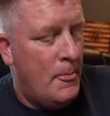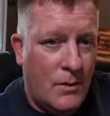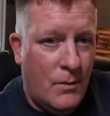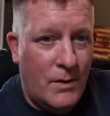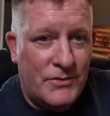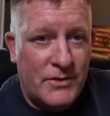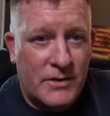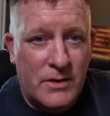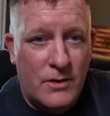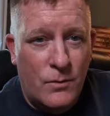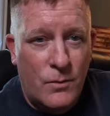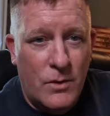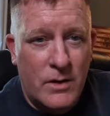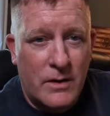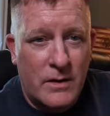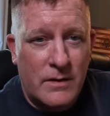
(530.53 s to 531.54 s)
it wasn't going to
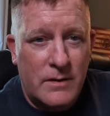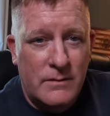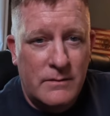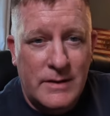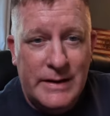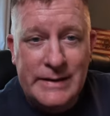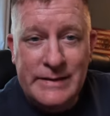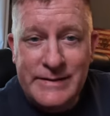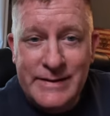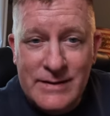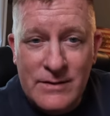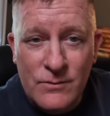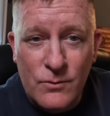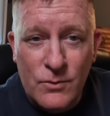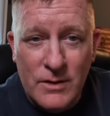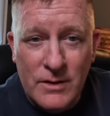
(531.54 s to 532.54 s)
work. And it
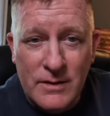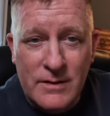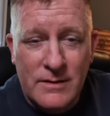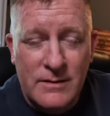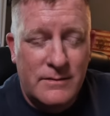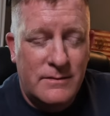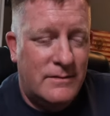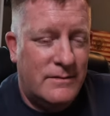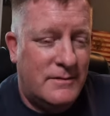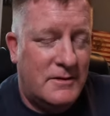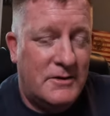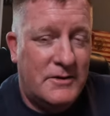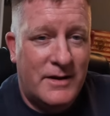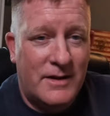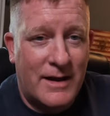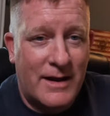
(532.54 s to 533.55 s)
didn't work
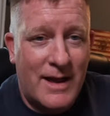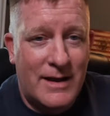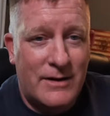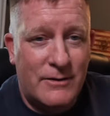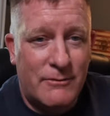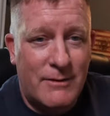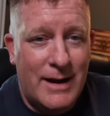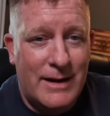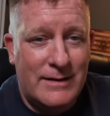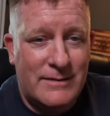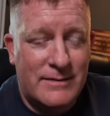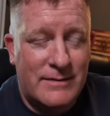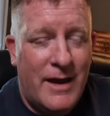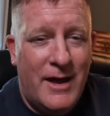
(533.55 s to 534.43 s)
until I got it right.